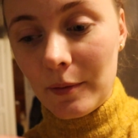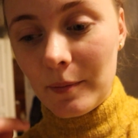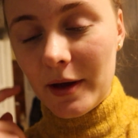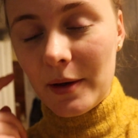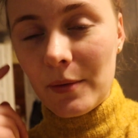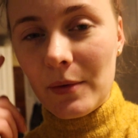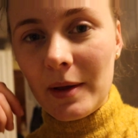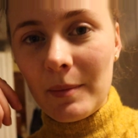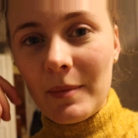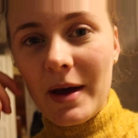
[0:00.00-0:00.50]
on
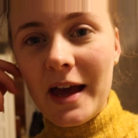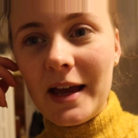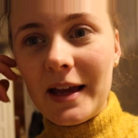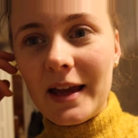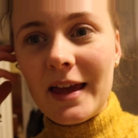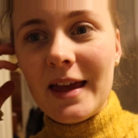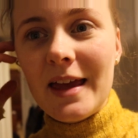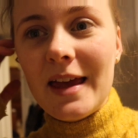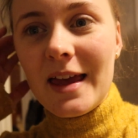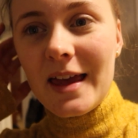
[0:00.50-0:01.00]
my way
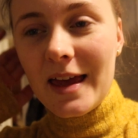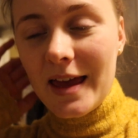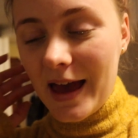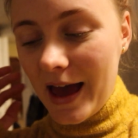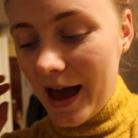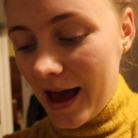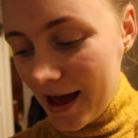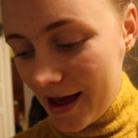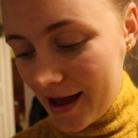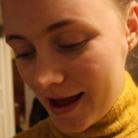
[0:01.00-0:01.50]
back,
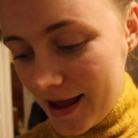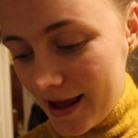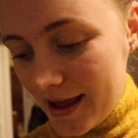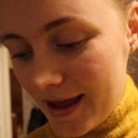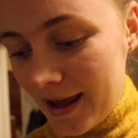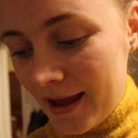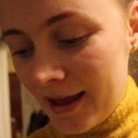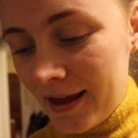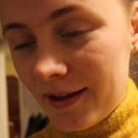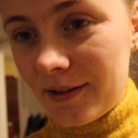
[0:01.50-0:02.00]

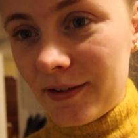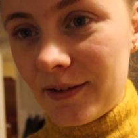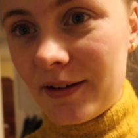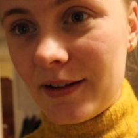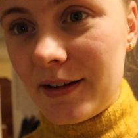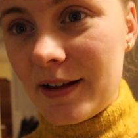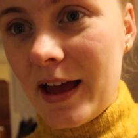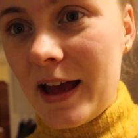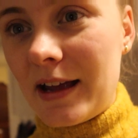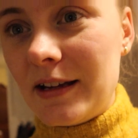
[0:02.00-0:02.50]
I
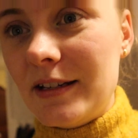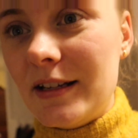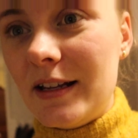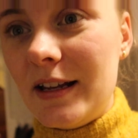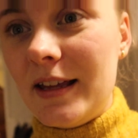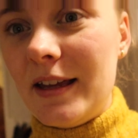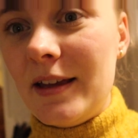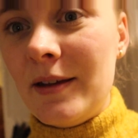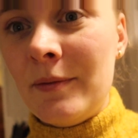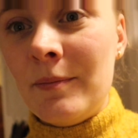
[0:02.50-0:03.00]

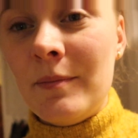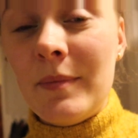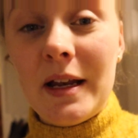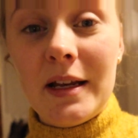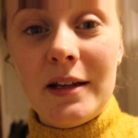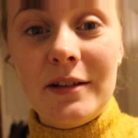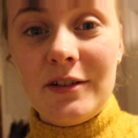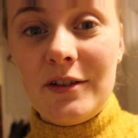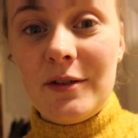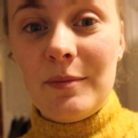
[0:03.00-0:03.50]
actually
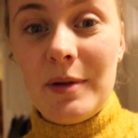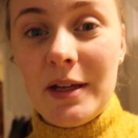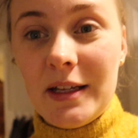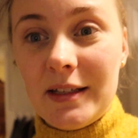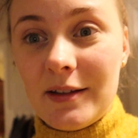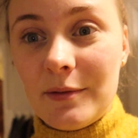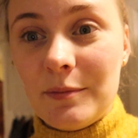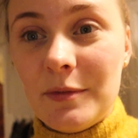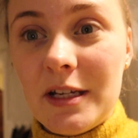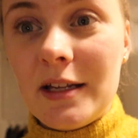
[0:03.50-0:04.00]
managed to
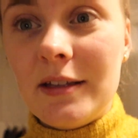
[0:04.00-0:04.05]
pick some